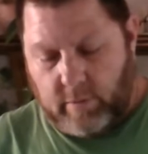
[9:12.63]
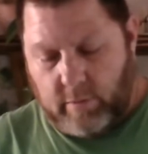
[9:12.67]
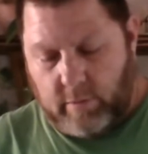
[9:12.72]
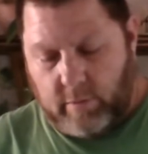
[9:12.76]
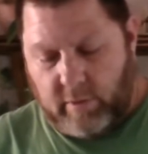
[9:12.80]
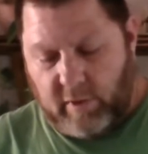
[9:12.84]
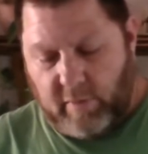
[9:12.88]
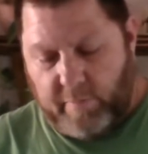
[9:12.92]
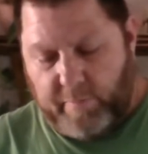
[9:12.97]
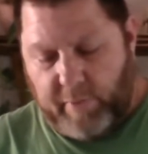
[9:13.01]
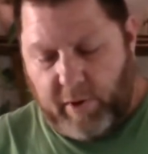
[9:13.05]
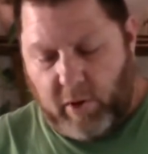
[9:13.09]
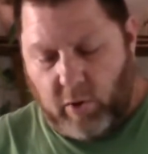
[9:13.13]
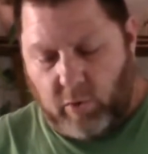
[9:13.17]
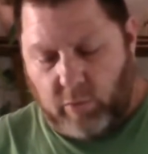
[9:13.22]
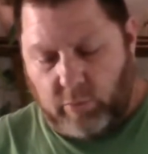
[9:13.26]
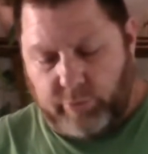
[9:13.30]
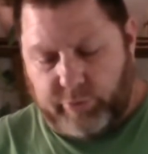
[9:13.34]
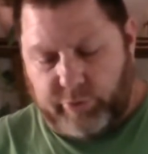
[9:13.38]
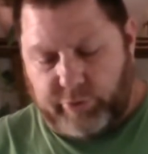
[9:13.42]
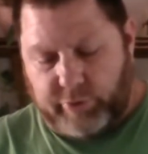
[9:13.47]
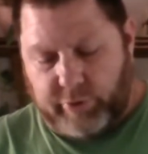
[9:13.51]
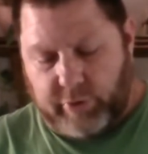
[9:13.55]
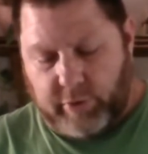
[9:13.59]

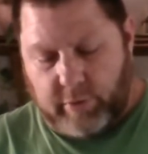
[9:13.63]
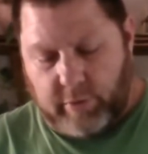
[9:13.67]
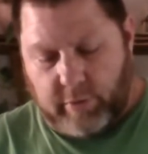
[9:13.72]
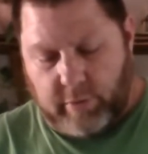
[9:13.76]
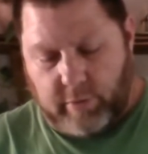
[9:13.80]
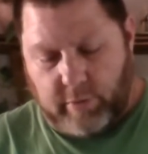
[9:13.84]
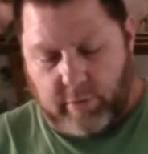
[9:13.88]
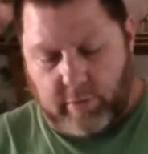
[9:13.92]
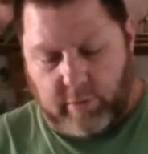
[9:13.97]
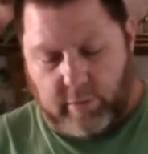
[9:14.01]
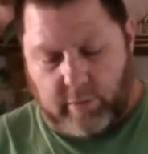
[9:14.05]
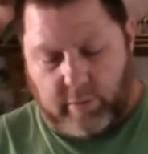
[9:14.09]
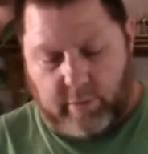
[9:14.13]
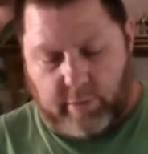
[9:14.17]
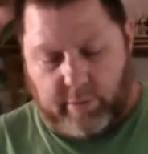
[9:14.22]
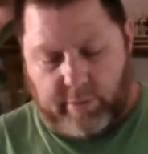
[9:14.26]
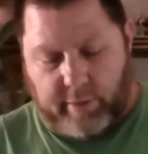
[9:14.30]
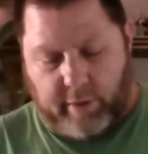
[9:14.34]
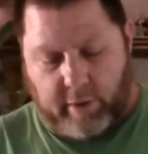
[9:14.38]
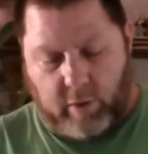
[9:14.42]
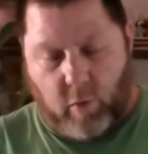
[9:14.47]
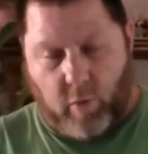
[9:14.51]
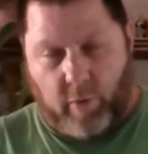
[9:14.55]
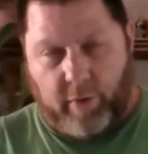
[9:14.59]
bolts,
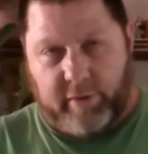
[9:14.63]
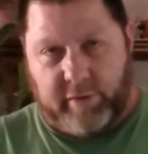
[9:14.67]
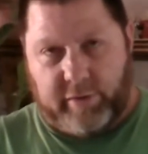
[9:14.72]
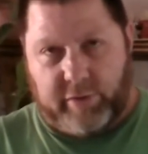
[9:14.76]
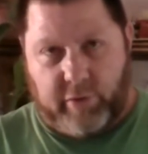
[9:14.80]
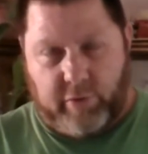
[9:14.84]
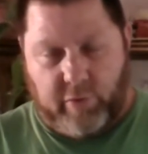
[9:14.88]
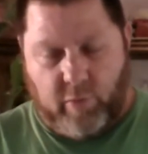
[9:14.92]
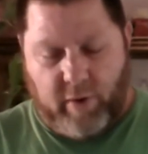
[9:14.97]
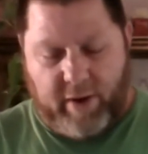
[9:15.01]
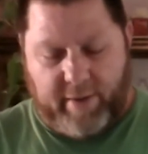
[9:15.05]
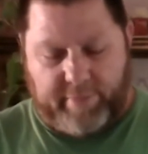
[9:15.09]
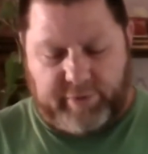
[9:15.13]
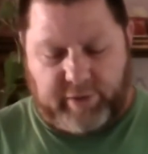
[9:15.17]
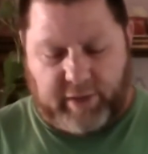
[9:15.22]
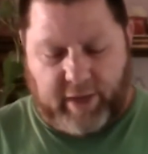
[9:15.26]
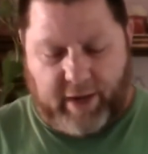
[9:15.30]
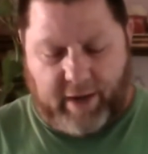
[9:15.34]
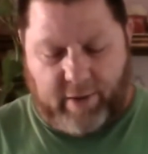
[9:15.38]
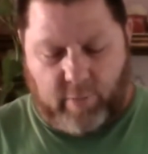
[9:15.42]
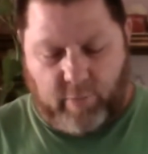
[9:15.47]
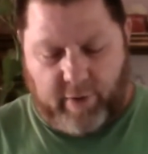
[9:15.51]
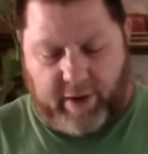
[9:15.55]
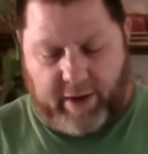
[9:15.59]
according to the
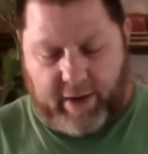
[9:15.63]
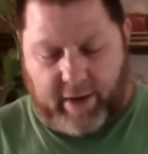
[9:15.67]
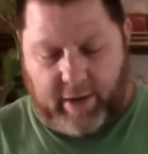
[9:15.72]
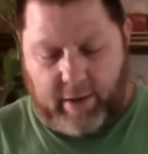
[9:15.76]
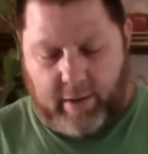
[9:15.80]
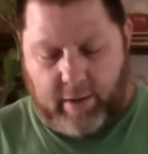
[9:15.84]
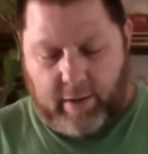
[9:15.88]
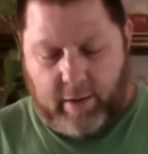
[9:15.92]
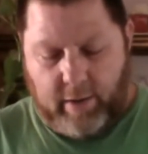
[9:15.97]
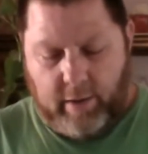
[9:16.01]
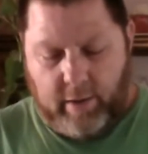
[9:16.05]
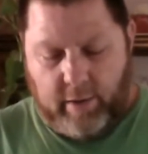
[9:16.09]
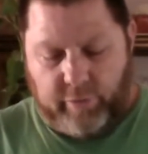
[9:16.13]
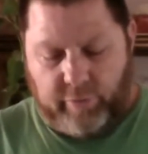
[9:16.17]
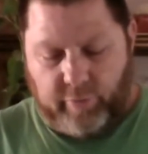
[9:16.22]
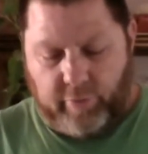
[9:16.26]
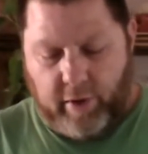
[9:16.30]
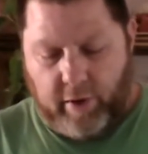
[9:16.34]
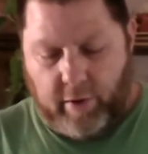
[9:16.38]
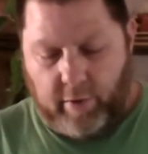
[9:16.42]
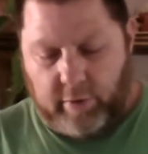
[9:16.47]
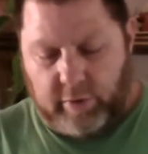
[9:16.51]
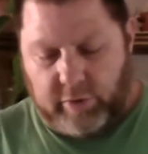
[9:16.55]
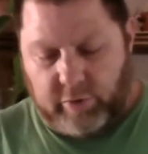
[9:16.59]
website, weigh
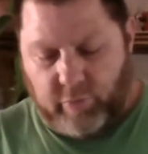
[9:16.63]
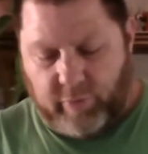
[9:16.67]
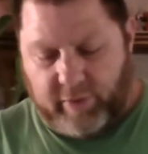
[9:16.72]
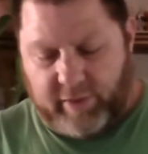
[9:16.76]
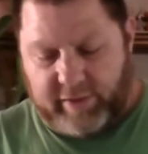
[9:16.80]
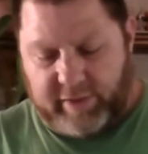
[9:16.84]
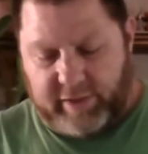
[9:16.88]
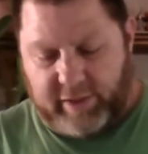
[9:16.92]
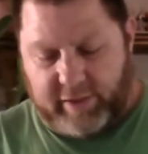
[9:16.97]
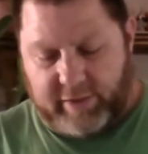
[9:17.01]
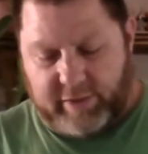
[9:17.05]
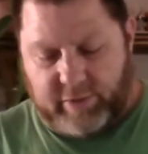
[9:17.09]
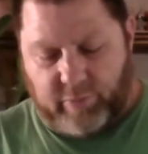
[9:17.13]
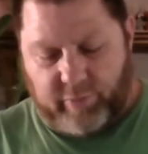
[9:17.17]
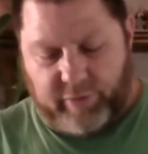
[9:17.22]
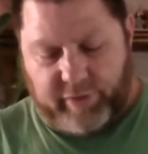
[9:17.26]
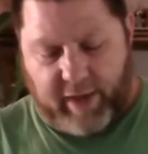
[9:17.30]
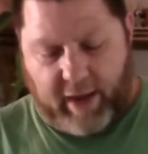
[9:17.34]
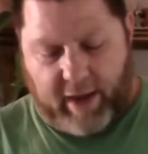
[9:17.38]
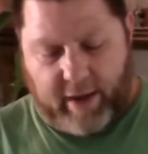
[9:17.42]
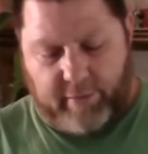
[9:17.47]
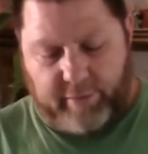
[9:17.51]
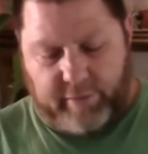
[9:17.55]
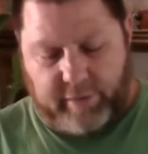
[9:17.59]
326
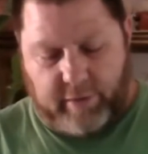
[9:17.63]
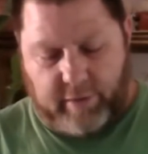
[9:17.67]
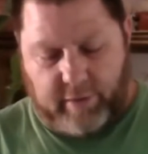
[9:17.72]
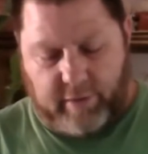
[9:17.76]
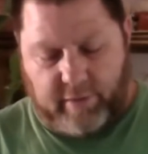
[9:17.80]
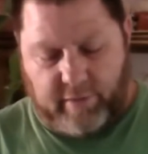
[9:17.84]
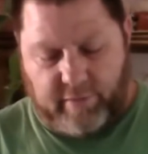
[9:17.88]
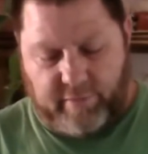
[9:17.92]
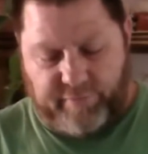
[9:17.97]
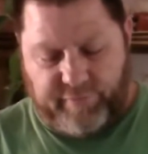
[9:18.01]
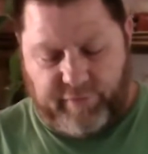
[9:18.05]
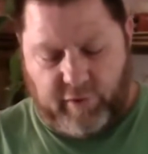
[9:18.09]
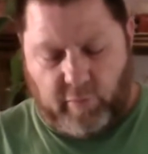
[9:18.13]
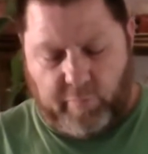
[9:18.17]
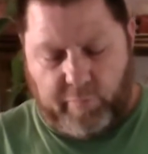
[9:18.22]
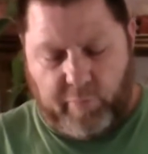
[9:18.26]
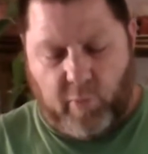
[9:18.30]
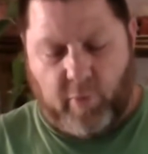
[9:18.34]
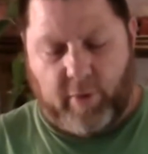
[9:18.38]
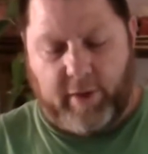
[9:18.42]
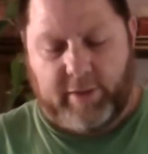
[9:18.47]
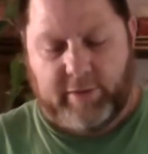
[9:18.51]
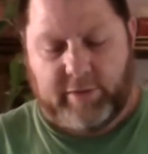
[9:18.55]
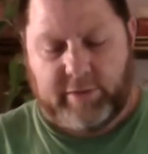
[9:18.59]
without field
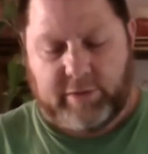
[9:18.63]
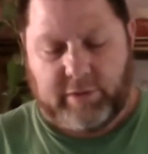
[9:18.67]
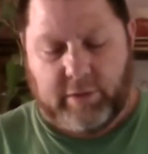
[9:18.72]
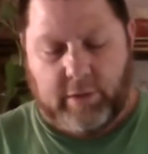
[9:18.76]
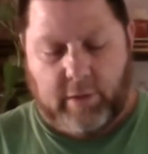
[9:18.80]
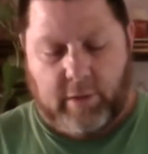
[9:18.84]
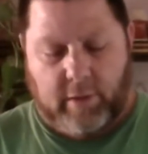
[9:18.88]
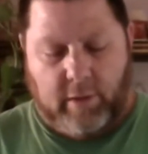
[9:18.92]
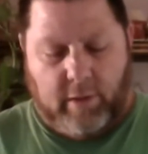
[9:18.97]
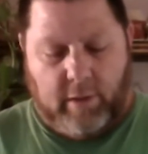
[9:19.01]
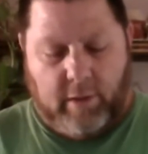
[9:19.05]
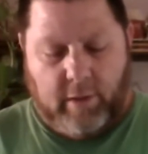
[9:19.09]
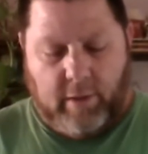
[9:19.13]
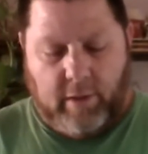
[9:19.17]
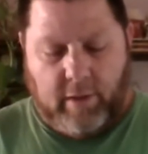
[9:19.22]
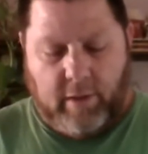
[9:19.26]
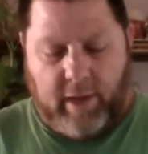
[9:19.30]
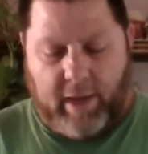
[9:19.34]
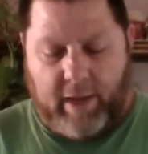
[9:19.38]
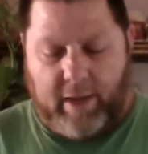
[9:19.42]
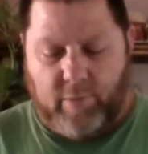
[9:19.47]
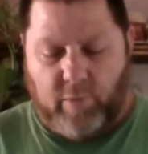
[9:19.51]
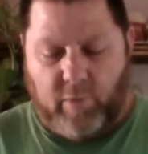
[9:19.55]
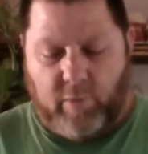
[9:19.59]
points,
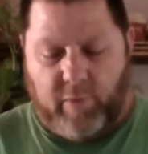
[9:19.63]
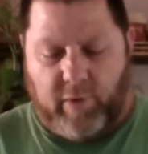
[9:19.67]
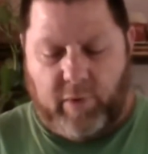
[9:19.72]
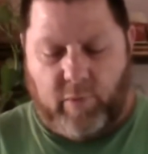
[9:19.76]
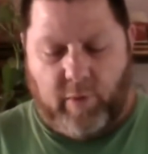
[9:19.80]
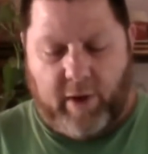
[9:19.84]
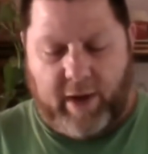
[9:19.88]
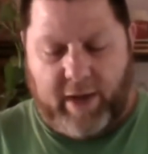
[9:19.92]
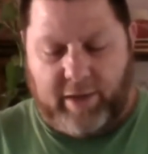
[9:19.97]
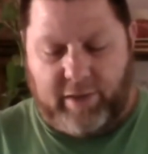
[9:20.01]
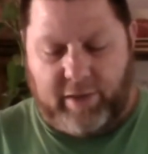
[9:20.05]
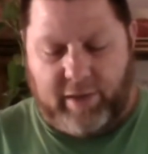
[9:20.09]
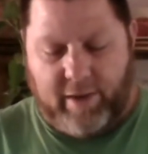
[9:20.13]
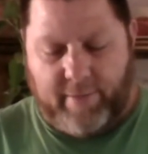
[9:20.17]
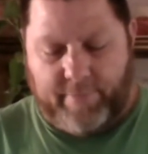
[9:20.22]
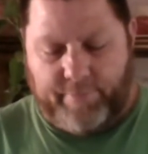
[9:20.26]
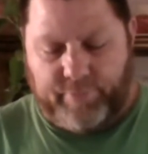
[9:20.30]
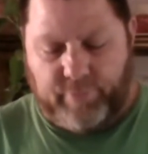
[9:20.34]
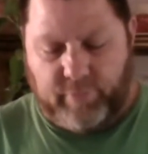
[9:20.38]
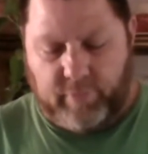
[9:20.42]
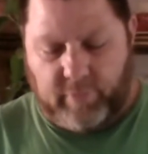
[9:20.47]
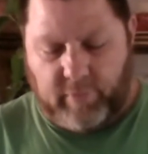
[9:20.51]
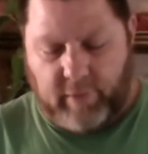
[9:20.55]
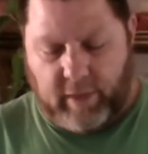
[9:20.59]
and when we weighed them,
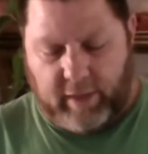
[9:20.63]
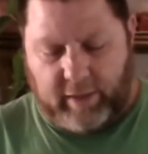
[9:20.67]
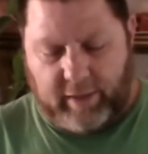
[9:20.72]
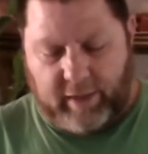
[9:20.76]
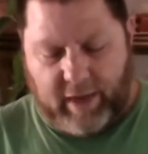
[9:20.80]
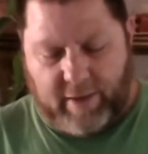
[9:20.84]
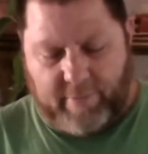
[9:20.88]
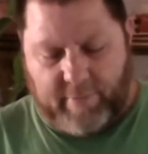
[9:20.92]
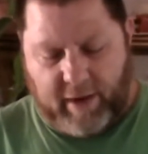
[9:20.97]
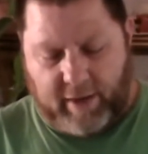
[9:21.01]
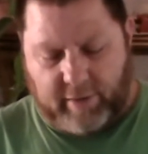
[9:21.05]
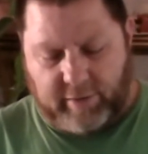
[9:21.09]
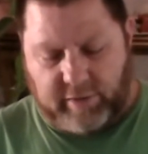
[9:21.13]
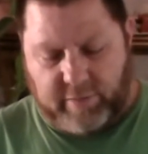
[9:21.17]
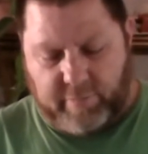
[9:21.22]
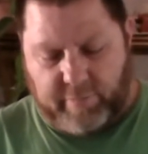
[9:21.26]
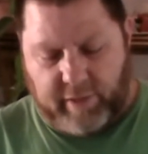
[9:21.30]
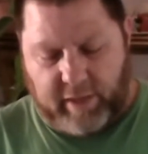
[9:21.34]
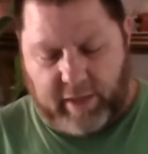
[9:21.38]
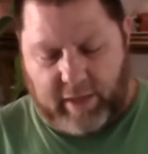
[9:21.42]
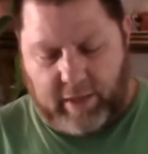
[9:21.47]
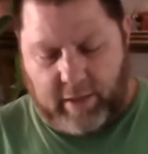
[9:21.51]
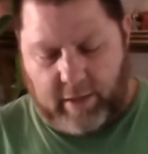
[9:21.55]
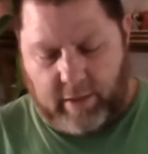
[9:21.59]
it came out to
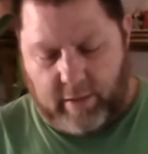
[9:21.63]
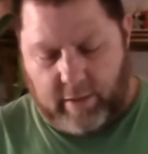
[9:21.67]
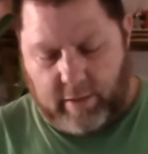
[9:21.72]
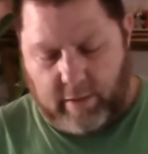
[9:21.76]
be